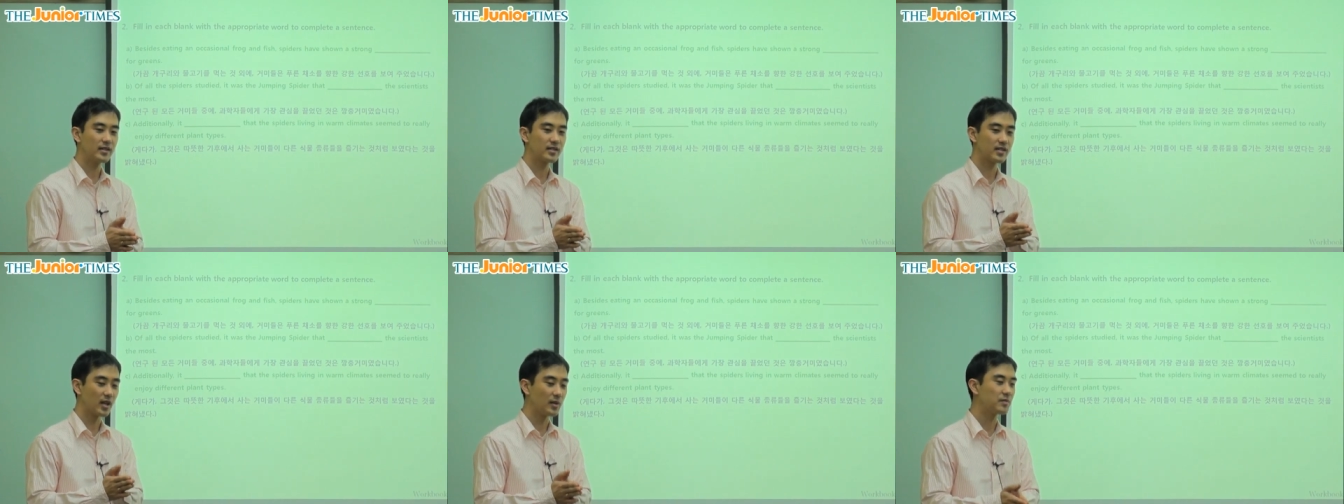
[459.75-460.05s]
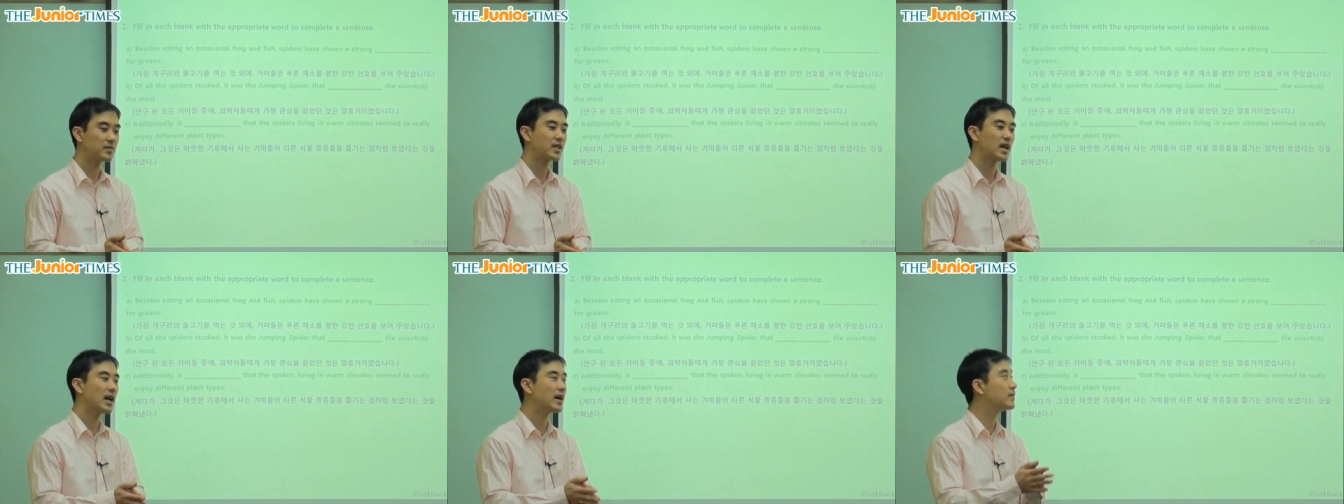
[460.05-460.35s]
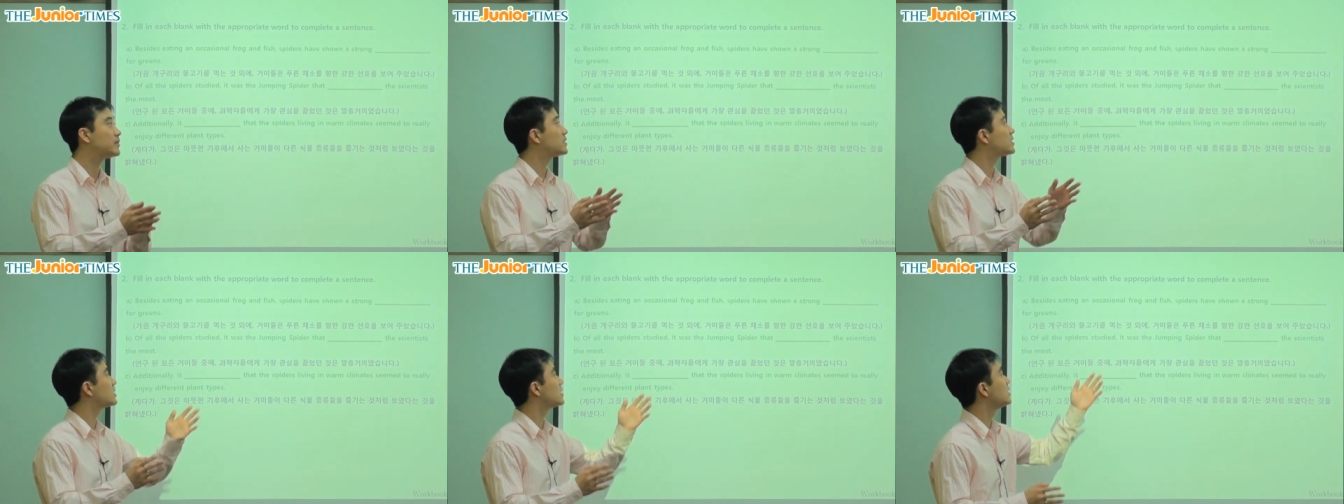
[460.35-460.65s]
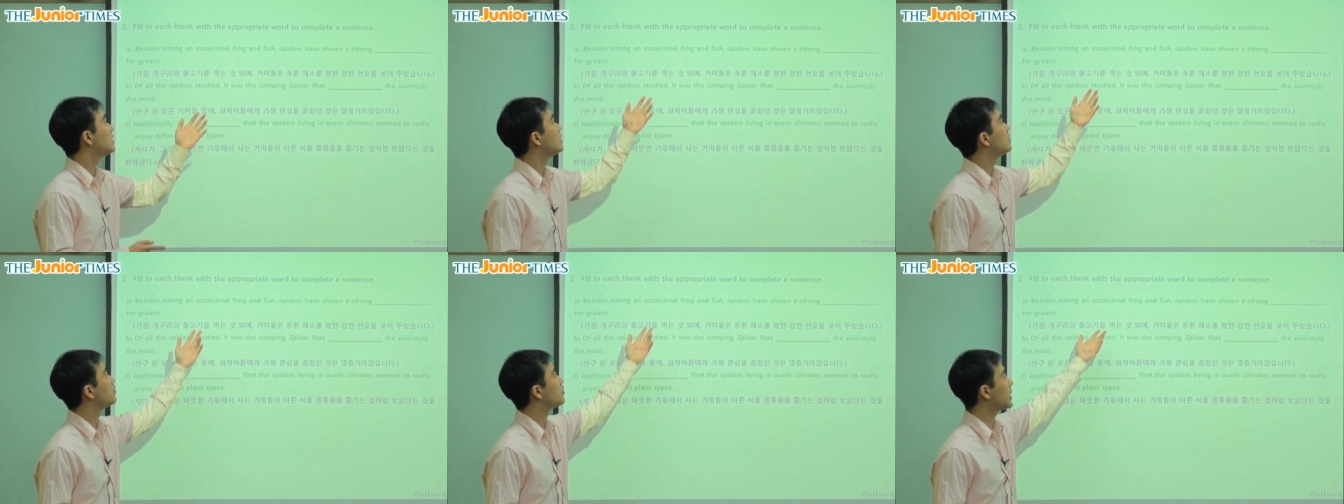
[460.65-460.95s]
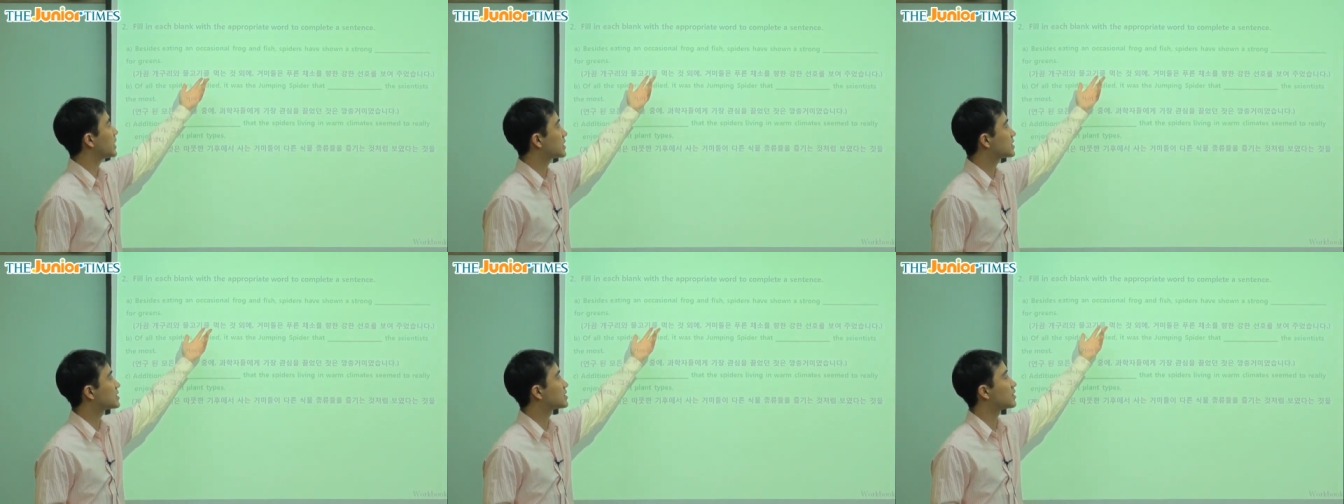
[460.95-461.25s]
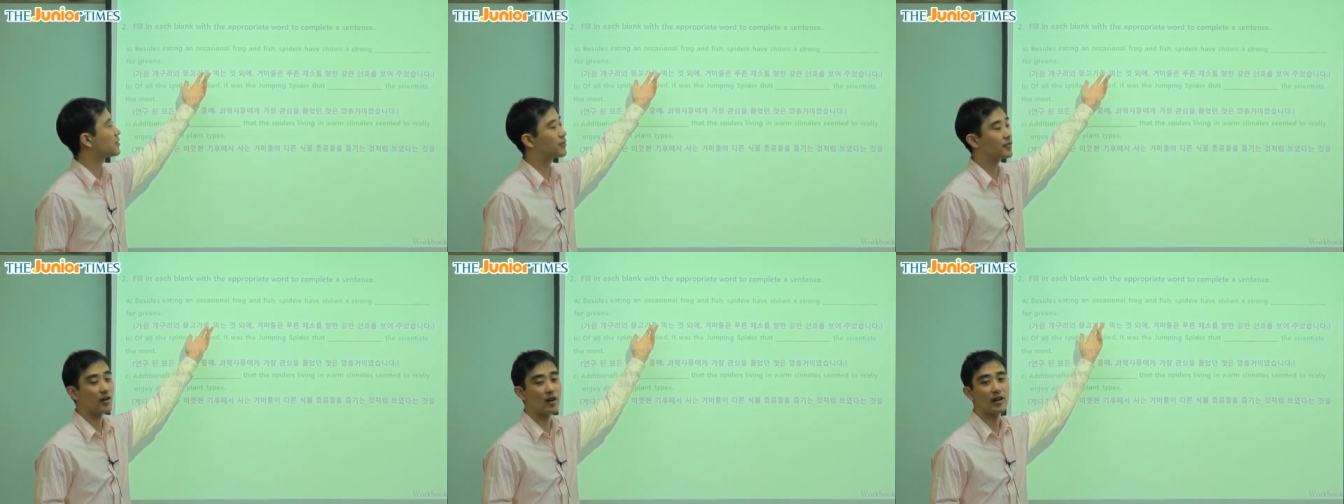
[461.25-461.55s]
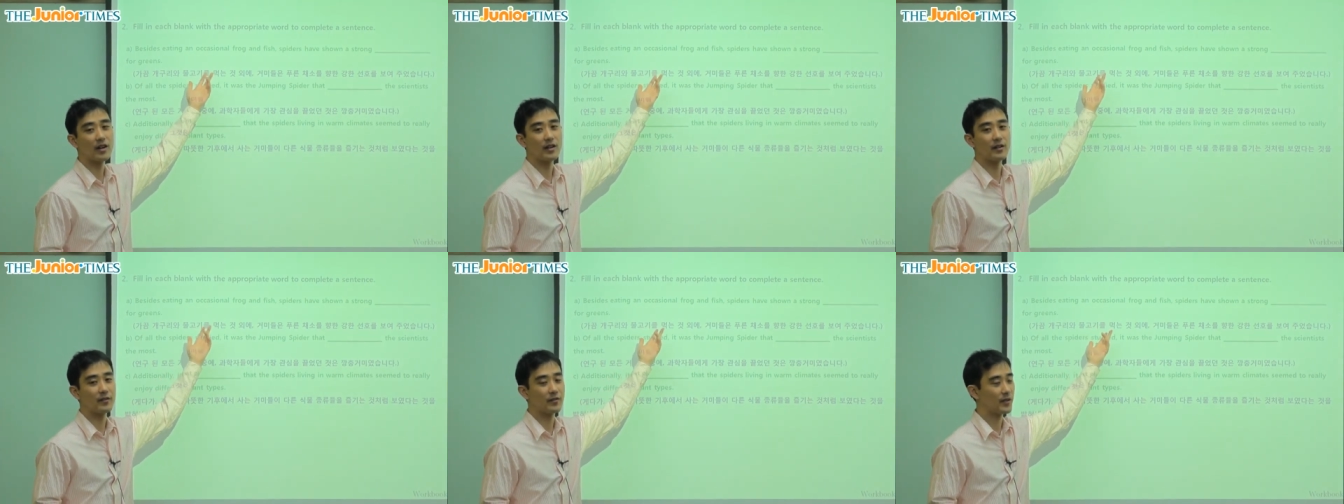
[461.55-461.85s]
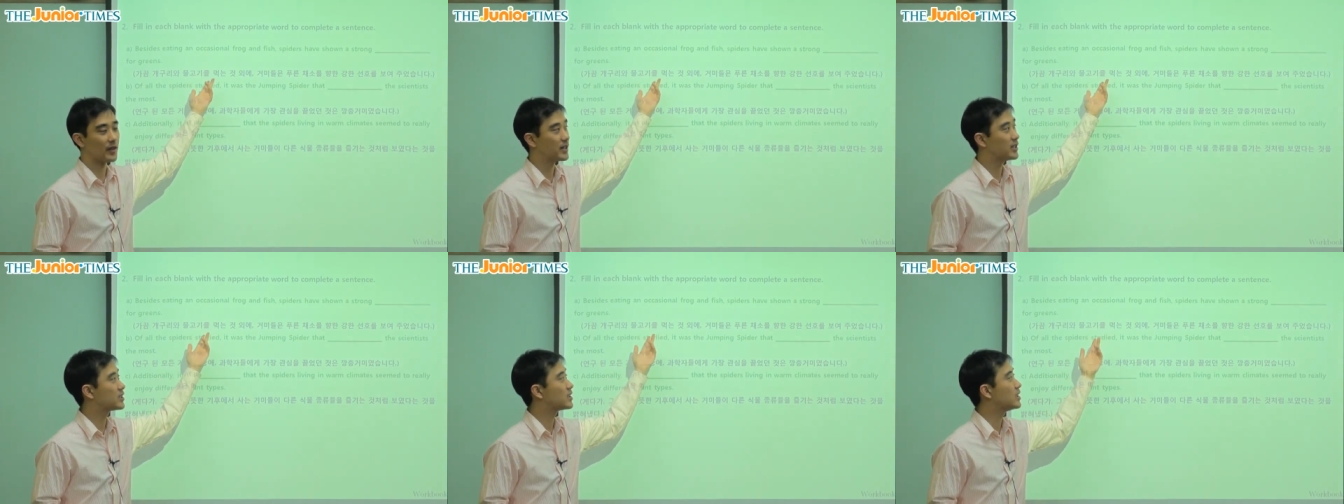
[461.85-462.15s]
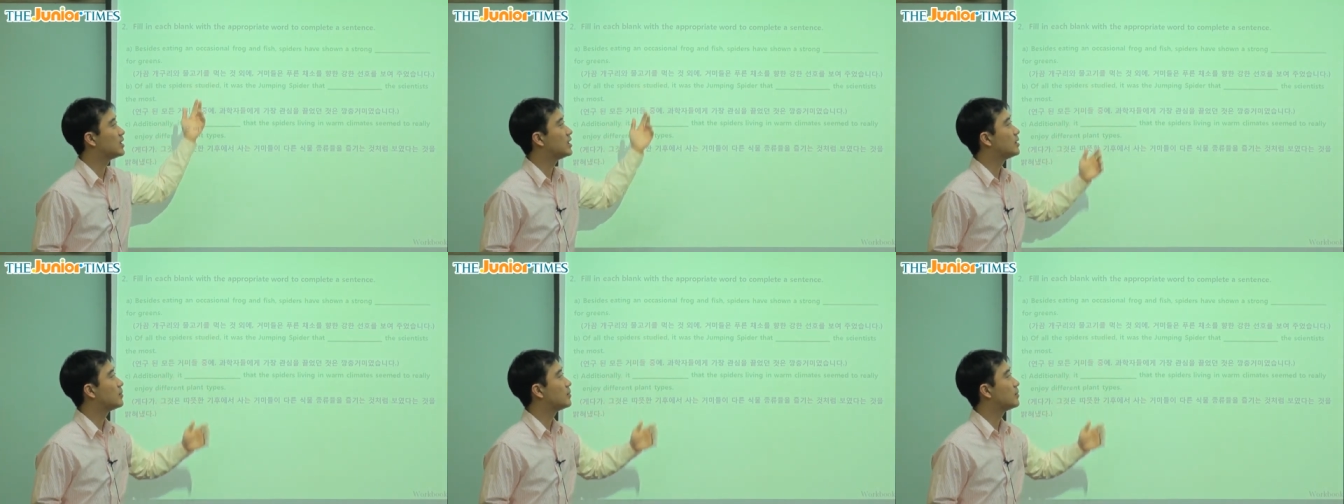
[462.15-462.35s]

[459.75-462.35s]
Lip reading: sometimes picks the frog and fish,